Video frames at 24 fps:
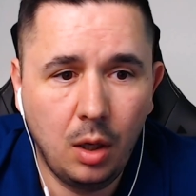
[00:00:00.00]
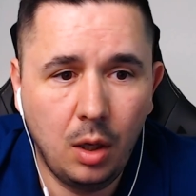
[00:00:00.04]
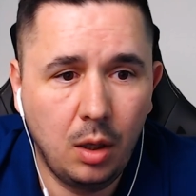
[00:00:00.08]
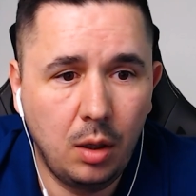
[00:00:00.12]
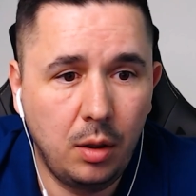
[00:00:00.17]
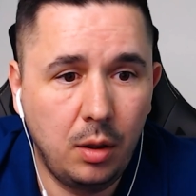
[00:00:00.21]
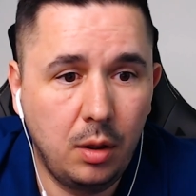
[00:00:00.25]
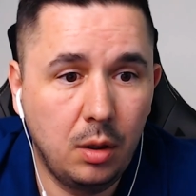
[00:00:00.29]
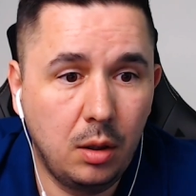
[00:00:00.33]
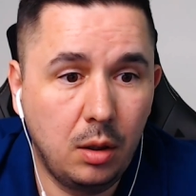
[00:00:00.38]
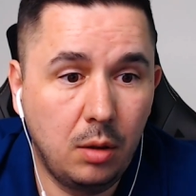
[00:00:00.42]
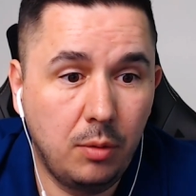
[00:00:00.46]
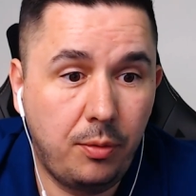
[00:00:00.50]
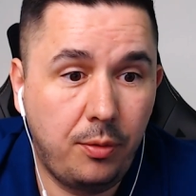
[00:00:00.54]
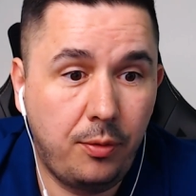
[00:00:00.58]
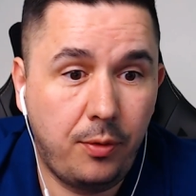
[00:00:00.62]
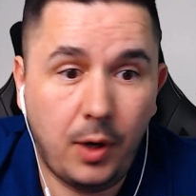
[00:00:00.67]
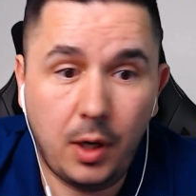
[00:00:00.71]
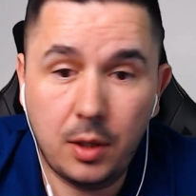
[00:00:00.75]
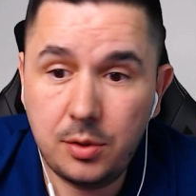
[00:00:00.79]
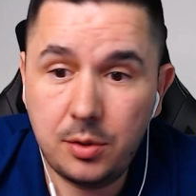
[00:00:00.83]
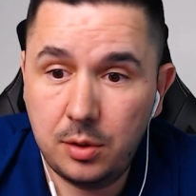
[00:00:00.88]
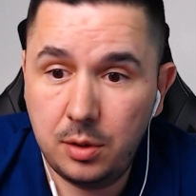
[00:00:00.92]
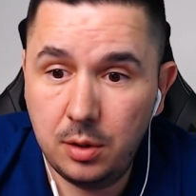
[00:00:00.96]
The
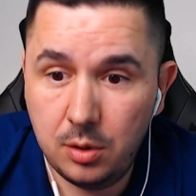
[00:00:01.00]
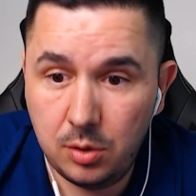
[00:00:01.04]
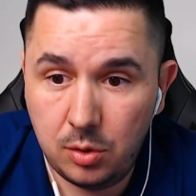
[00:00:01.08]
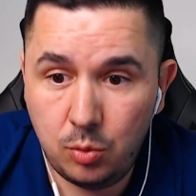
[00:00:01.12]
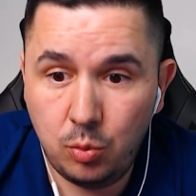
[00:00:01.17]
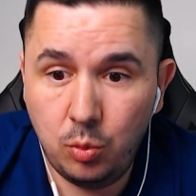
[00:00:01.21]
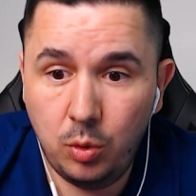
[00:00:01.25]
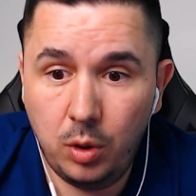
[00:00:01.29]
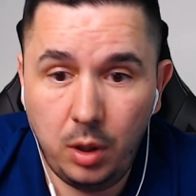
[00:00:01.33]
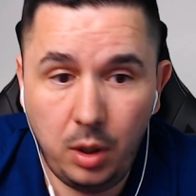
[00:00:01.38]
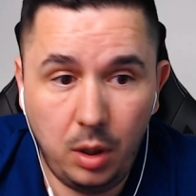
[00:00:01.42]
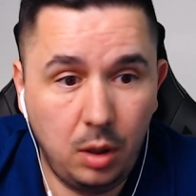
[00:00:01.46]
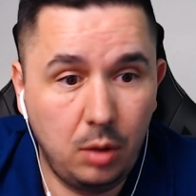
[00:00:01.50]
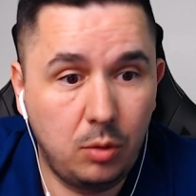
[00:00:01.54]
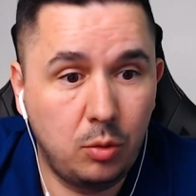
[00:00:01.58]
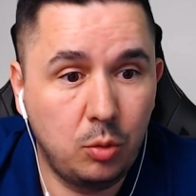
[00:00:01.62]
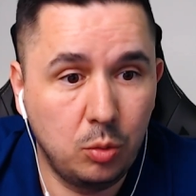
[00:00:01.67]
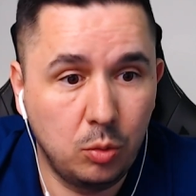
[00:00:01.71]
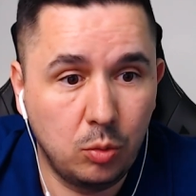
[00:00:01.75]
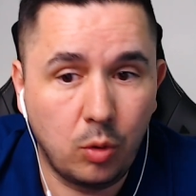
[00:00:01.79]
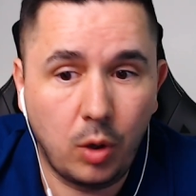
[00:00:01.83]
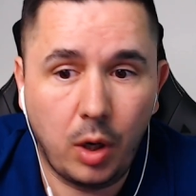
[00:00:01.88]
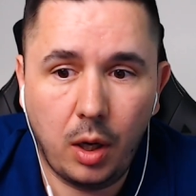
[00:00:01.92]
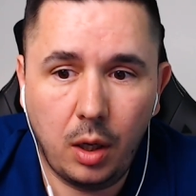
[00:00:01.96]
fastest way
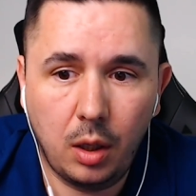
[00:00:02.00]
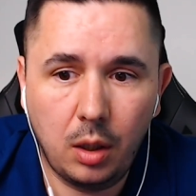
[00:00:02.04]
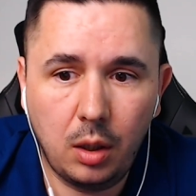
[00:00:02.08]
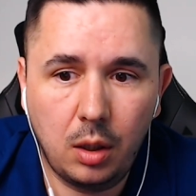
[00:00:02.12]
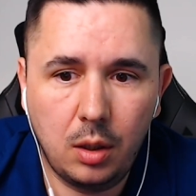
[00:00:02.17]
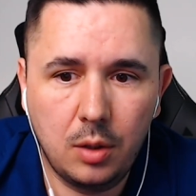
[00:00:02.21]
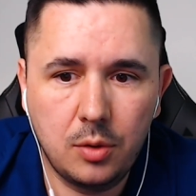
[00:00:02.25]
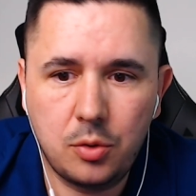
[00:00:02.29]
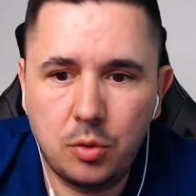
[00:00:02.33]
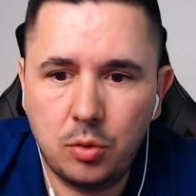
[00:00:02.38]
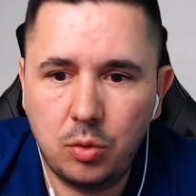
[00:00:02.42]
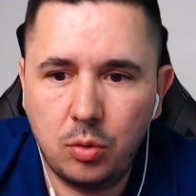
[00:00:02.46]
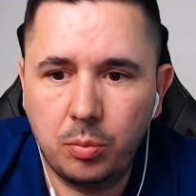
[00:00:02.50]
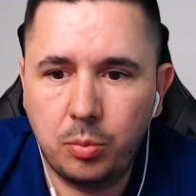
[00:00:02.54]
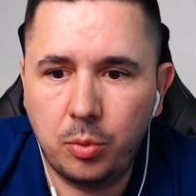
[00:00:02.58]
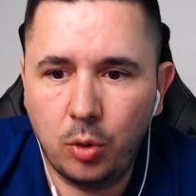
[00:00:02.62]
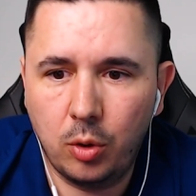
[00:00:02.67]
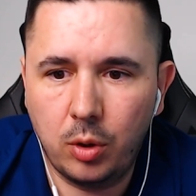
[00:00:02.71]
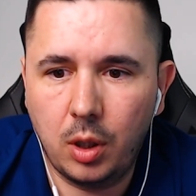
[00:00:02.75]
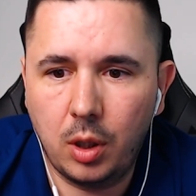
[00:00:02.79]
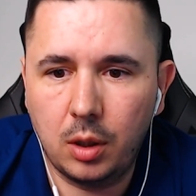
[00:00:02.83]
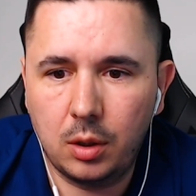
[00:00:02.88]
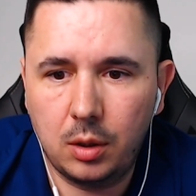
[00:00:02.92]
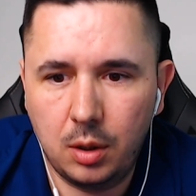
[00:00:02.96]
to rank is through
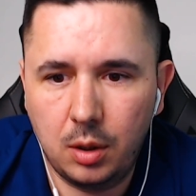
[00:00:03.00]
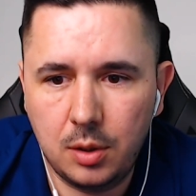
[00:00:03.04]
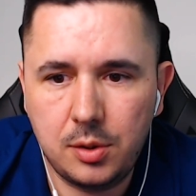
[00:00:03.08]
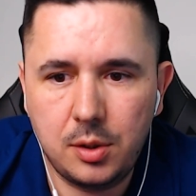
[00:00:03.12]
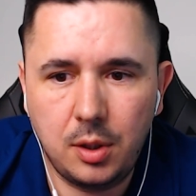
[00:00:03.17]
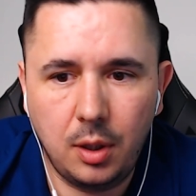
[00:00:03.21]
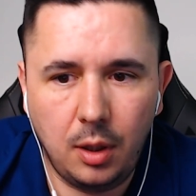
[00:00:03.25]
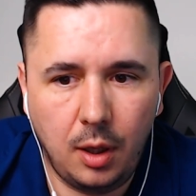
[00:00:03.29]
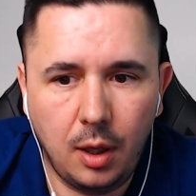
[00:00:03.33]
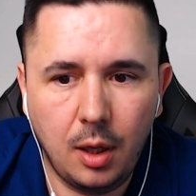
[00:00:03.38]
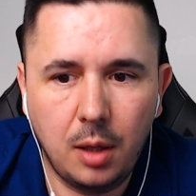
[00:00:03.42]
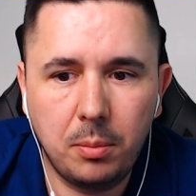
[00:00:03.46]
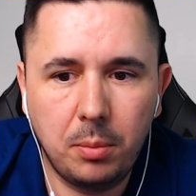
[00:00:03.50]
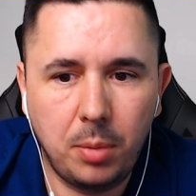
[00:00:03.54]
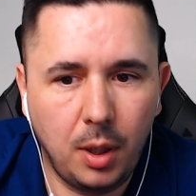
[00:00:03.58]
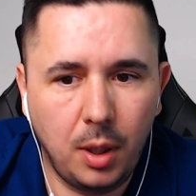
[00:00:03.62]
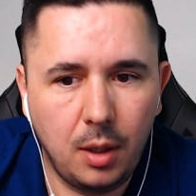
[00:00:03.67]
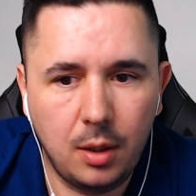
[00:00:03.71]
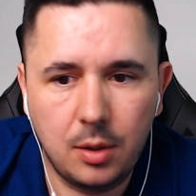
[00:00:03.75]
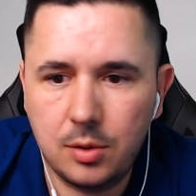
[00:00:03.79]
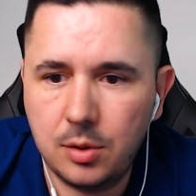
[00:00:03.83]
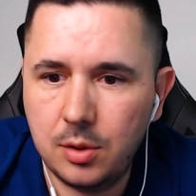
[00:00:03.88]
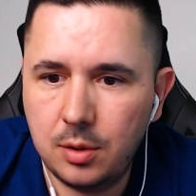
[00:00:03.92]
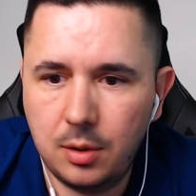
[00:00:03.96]
product testing
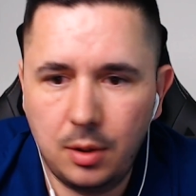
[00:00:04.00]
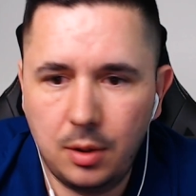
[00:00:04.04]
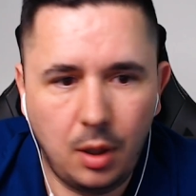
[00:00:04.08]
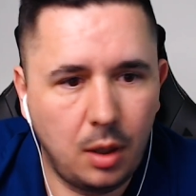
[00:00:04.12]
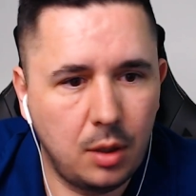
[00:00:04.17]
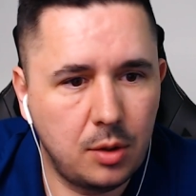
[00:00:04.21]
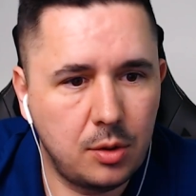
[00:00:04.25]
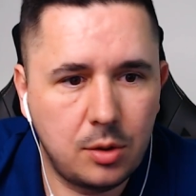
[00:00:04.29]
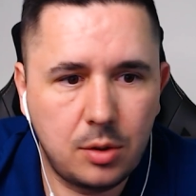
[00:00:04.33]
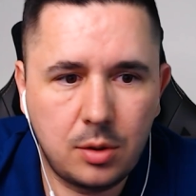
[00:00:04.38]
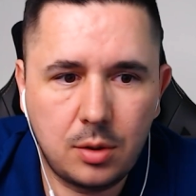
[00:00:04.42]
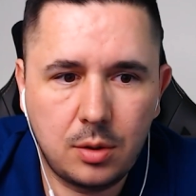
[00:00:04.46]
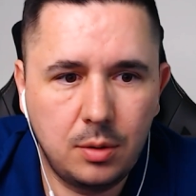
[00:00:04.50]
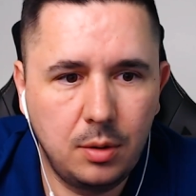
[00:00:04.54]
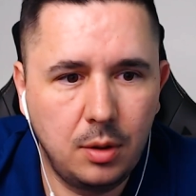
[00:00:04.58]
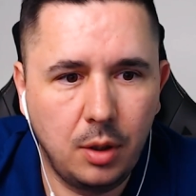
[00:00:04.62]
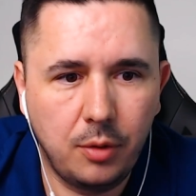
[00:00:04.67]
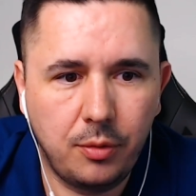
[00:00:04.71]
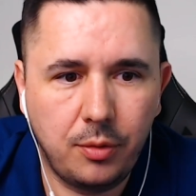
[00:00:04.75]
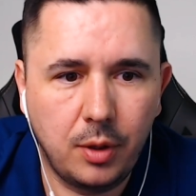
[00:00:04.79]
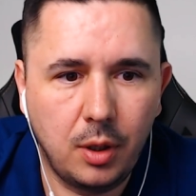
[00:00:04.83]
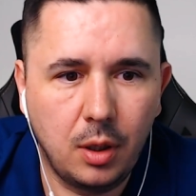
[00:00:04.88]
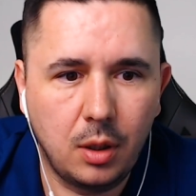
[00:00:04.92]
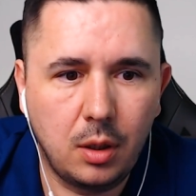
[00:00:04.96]
campaigns. That's
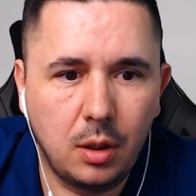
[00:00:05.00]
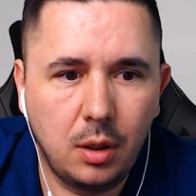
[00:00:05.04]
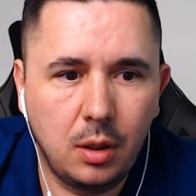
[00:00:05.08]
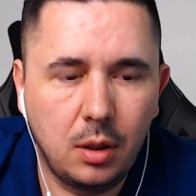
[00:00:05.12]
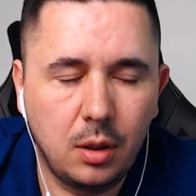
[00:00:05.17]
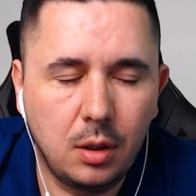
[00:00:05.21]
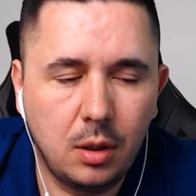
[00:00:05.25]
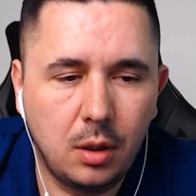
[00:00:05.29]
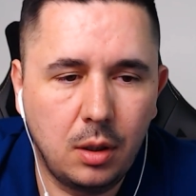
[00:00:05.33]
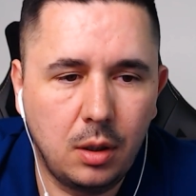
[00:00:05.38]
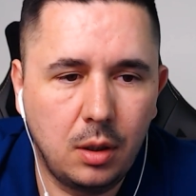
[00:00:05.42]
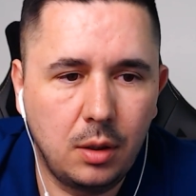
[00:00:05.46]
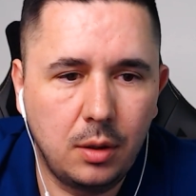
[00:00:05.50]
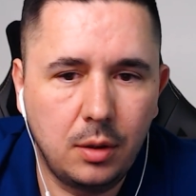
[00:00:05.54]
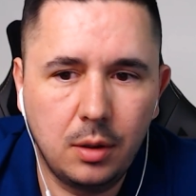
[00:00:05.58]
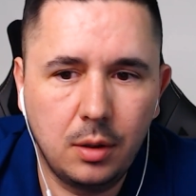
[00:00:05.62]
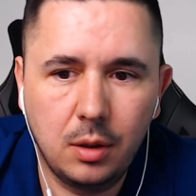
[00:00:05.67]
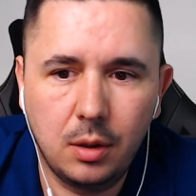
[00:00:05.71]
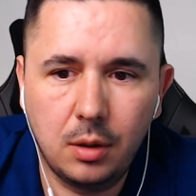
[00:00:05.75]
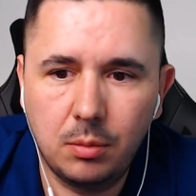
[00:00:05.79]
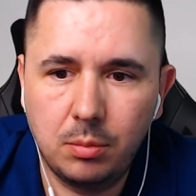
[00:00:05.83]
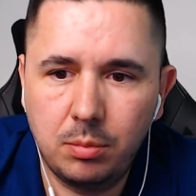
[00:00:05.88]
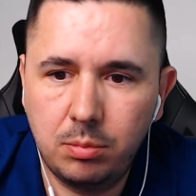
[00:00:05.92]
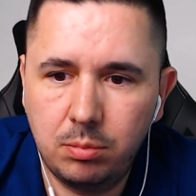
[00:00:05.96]
definitely
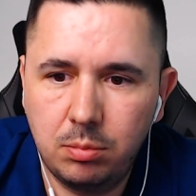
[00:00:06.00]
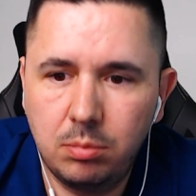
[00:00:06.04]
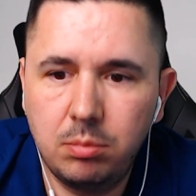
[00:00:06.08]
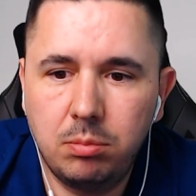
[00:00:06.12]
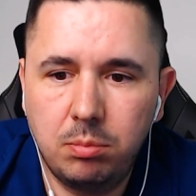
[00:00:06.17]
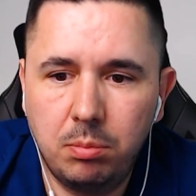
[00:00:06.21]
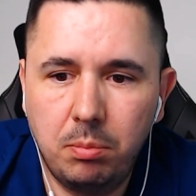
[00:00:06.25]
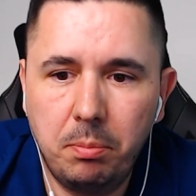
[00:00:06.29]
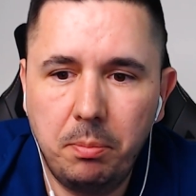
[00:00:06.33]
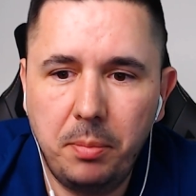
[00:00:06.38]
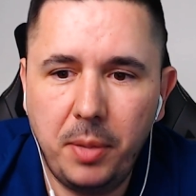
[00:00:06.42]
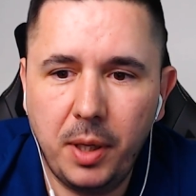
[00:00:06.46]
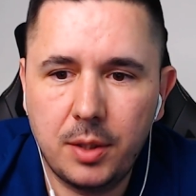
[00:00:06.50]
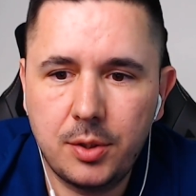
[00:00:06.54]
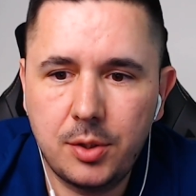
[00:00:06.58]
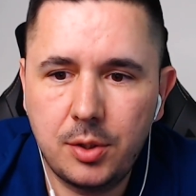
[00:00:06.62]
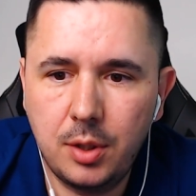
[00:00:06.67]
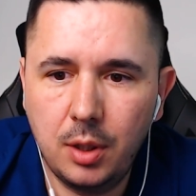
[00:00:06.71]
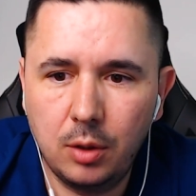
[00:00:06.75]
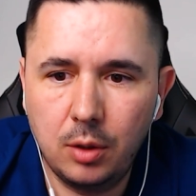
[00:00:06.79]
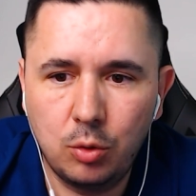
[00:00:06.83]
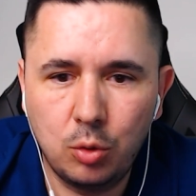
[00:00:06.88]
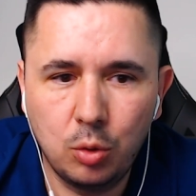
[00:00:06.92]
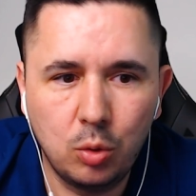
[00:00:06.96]
the best
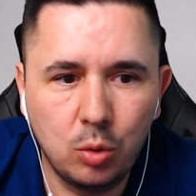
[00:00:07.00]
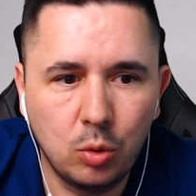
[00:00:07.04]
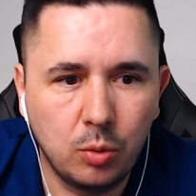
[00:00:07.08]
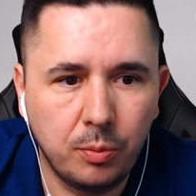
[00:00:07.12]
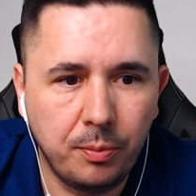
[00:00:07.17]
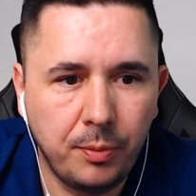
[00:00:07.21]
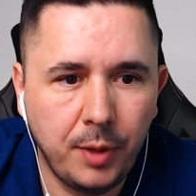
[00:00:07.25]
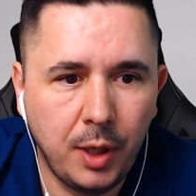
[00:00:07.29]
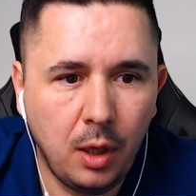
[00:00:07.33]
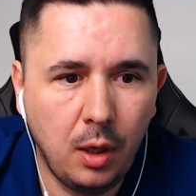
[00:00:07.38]
thing to do.